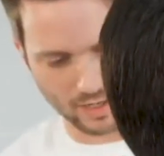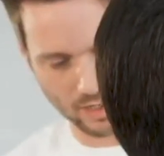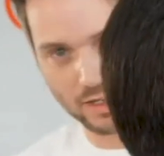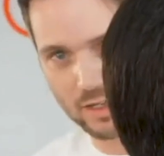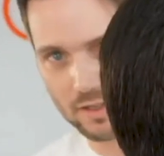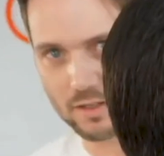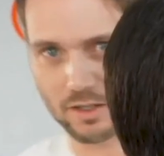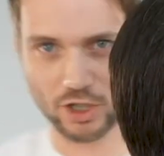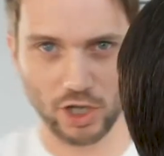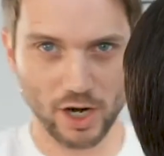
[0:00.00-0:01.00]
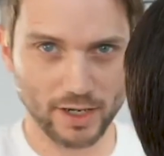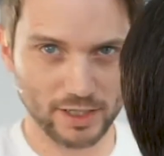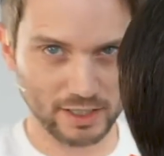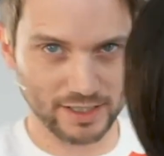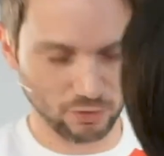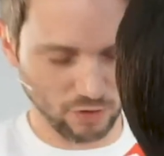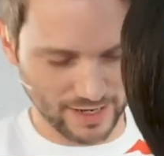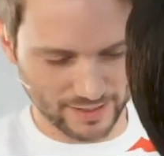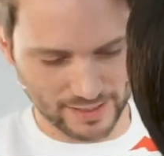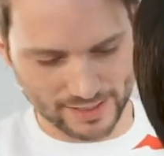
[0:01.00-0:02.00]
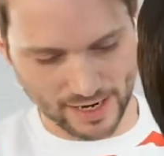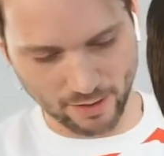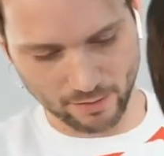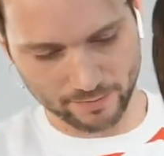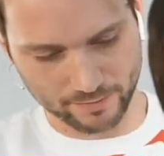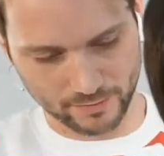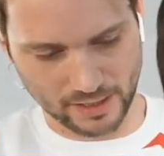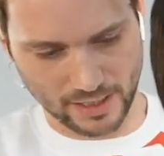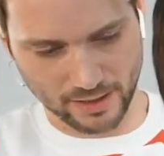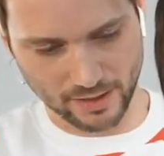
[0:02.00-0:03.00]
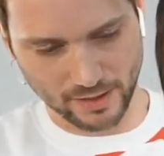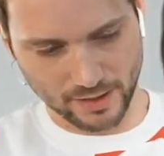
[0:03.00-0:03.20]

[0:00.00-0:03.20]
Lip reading: So I'm going to show you this in great detail, okay?